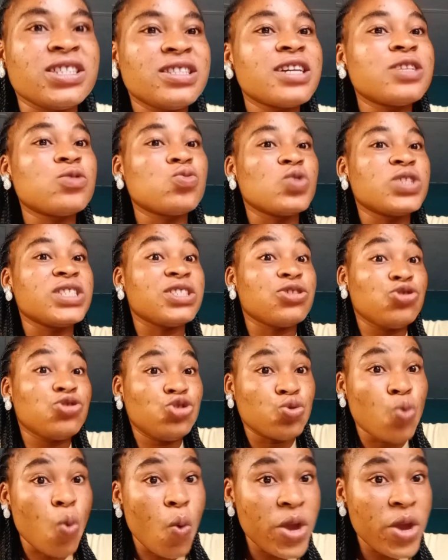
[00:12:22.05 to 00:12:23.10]
That's what is
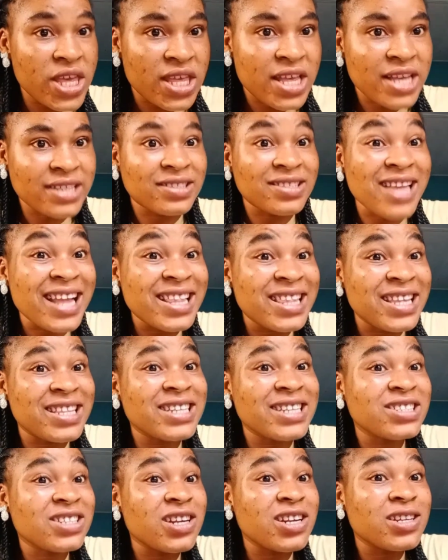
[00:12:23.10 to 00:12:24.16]
showing exactly
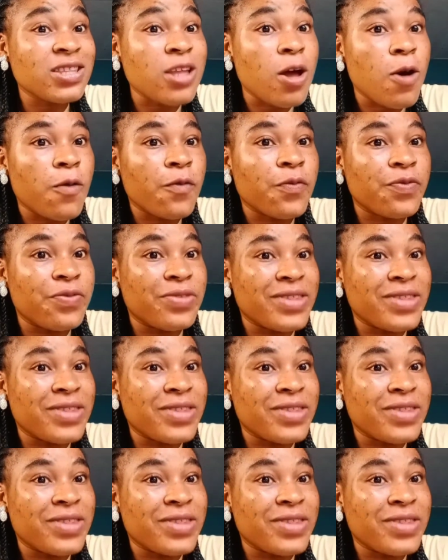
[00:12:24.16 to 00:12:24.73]
that character of